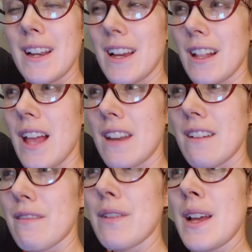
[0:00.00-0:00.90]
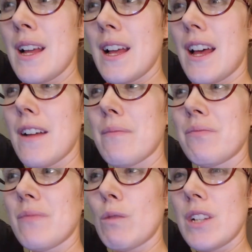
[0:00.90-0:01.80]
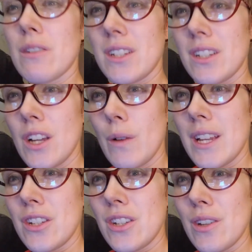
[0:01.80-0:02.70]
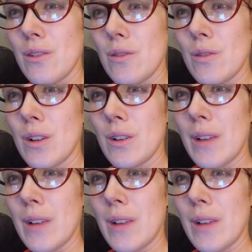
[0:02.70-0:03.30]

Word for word: Uh, a lot of um, resources go into